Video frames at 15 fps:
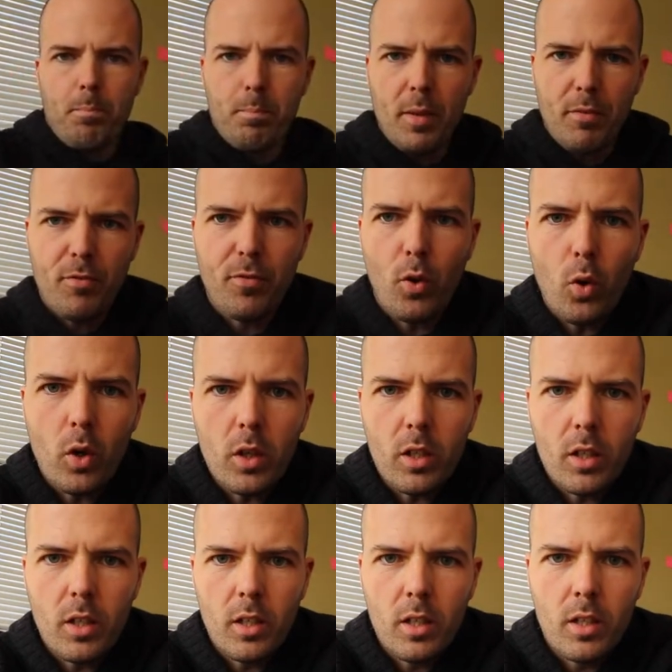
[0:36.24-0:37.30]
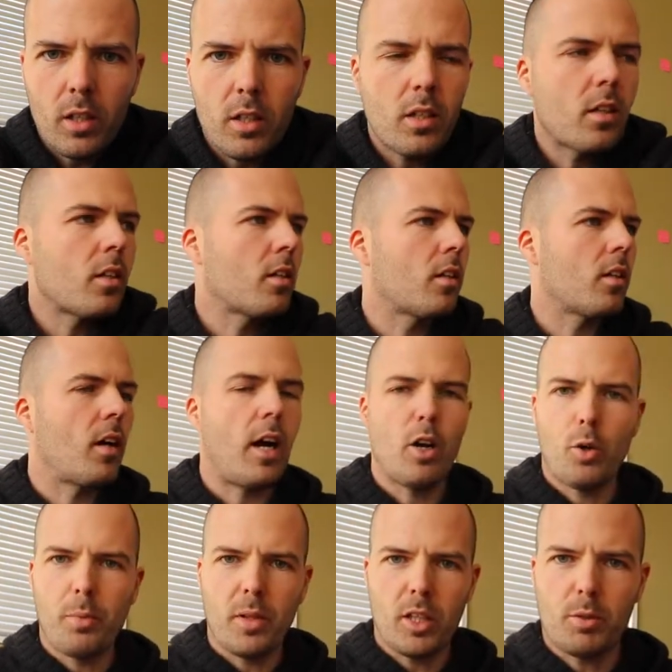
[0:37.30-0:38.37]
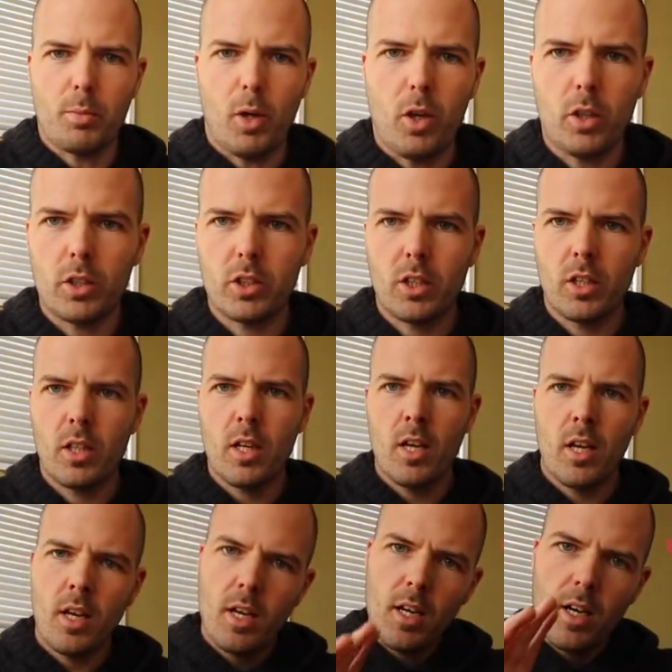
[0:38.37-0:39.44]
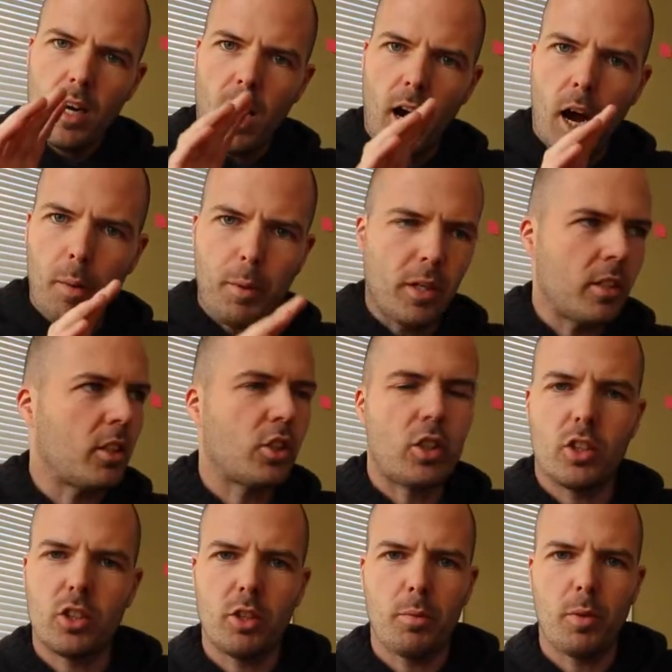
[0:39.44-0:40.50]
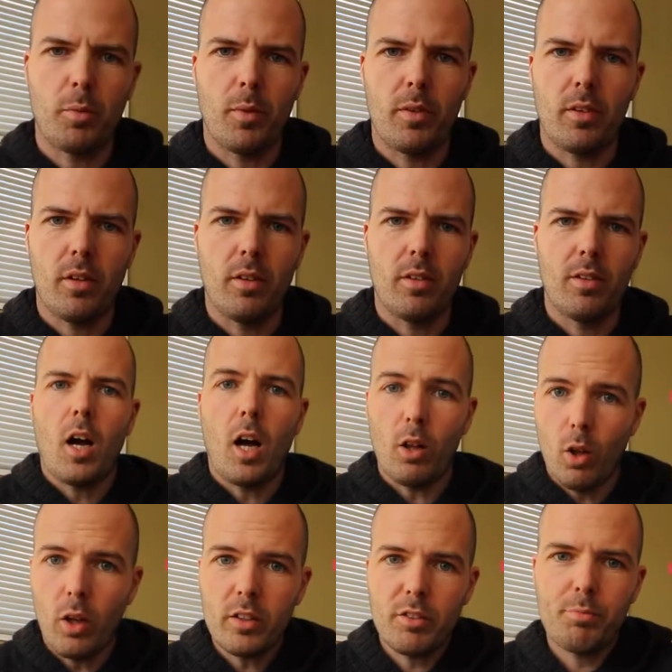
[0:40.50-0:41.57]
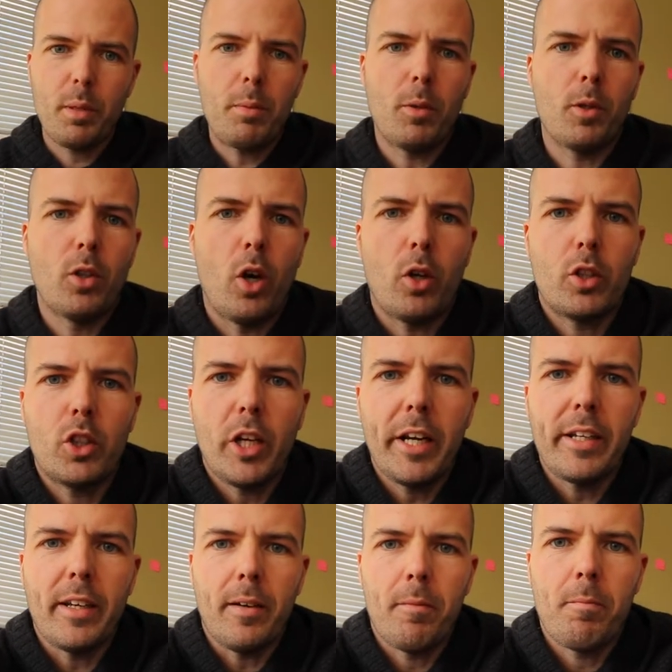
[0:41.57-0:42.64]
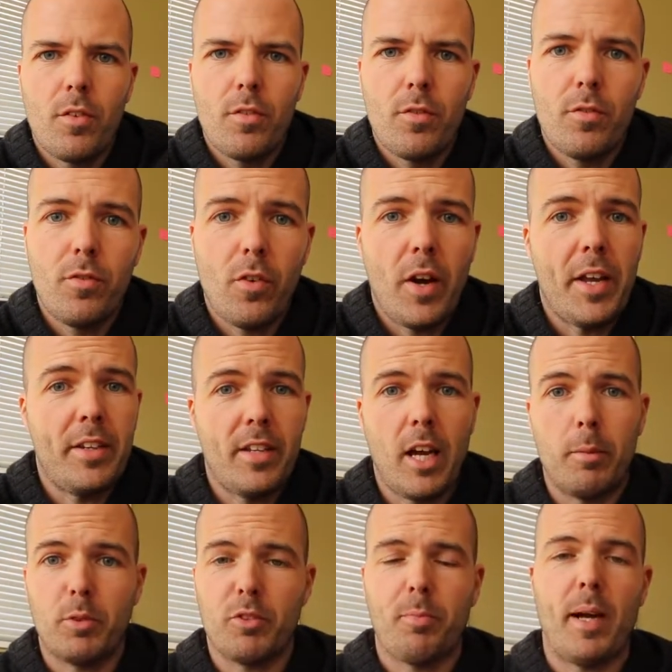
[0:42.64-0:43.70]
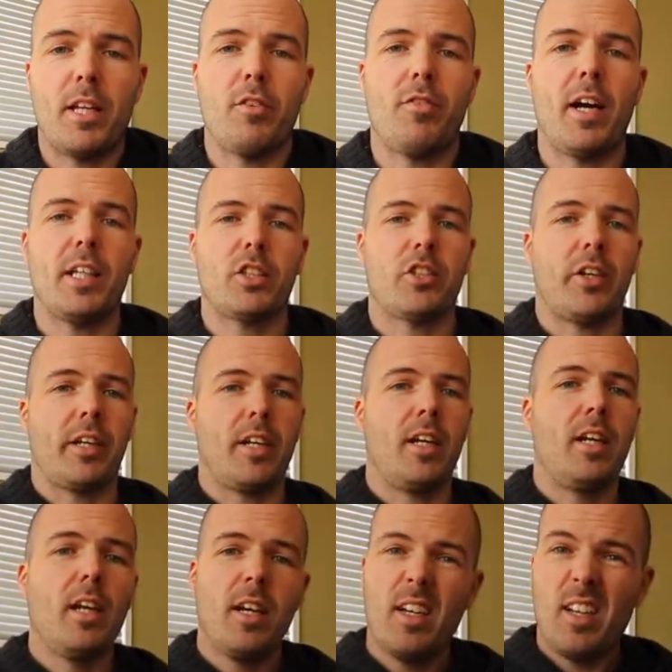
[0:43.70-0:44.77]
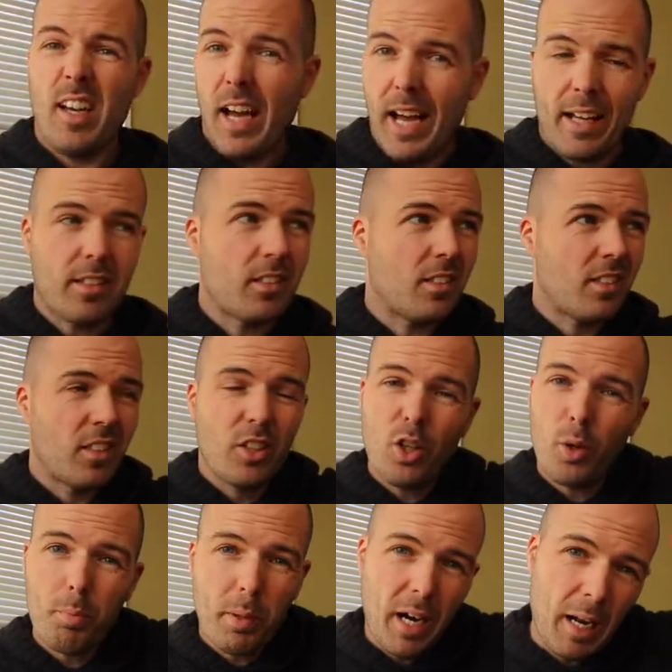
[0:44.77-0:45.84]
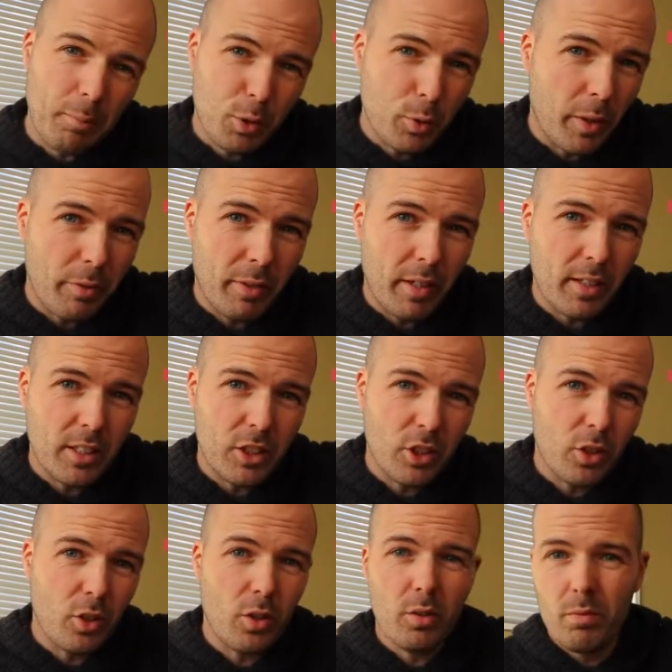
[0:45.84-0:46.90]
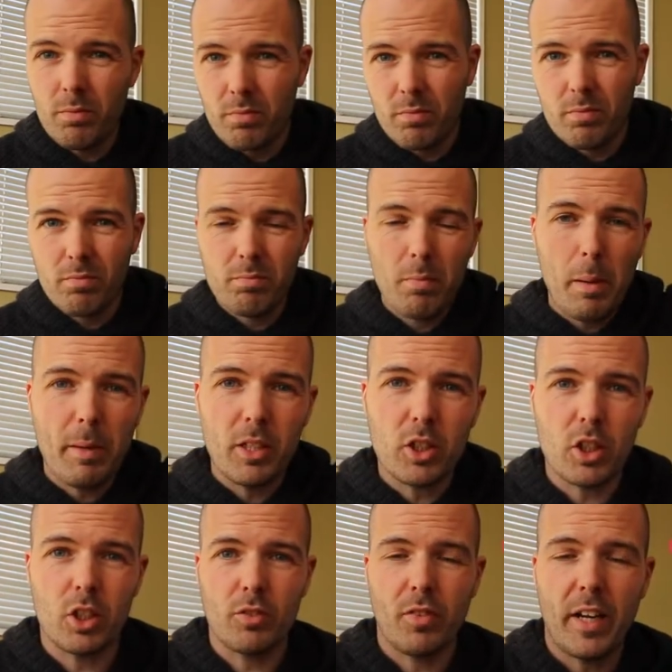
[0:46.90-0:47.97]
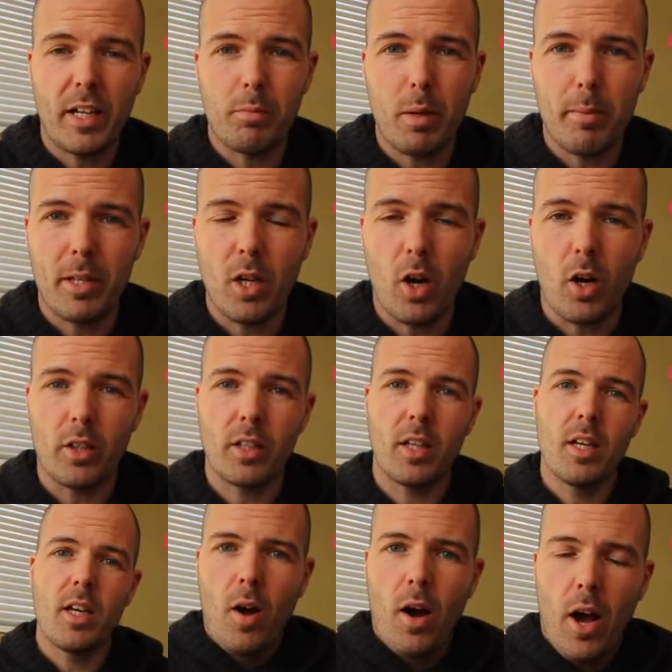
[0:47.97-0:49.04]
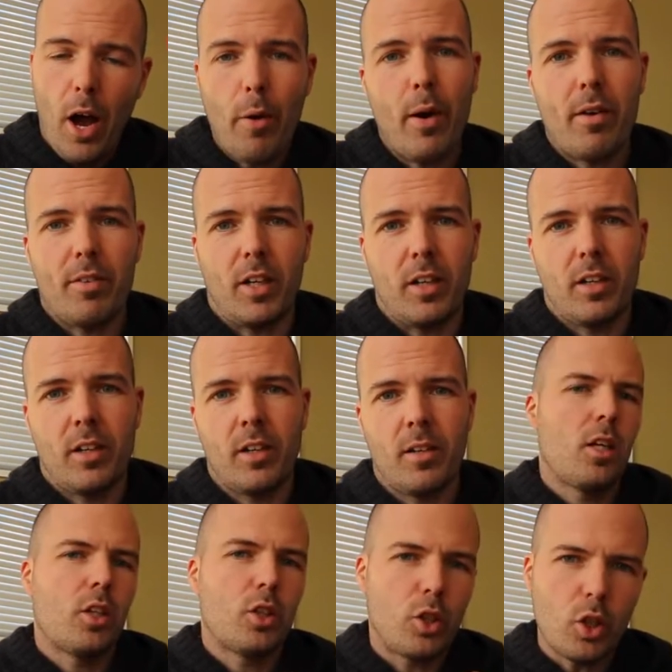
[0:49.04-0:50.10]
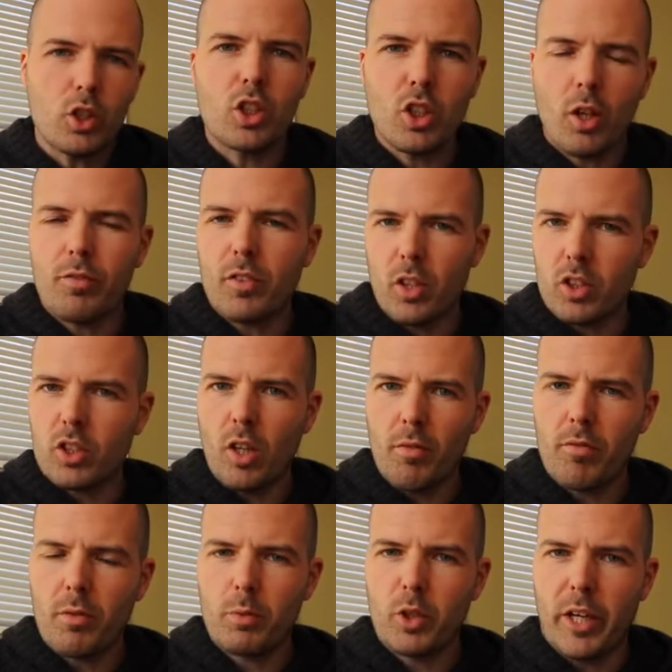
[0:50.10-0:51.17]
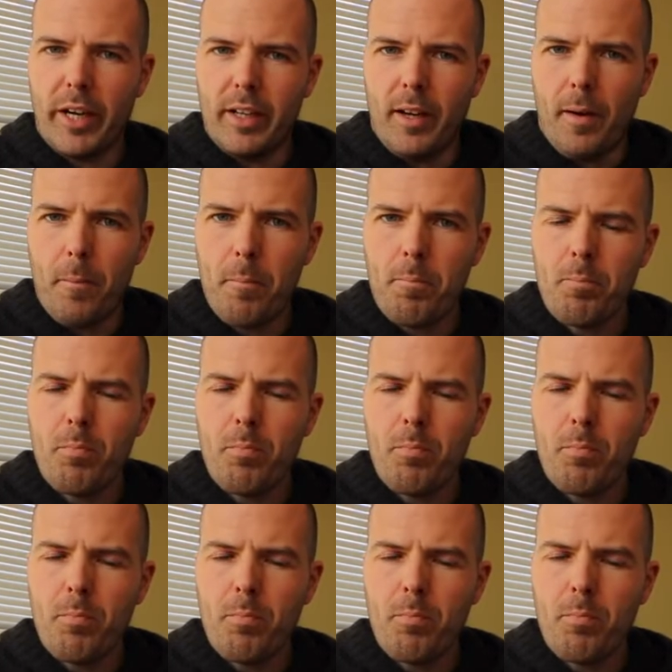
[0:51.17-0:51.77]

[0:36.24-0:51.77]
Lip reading: Before I open this box, I'm going to discuss something with you. A lot of people knock China for in terms of manufacturing. And, you know, perhaps quite rightly so. Maybe it's justified, maybe not. However, good stuff does come from China.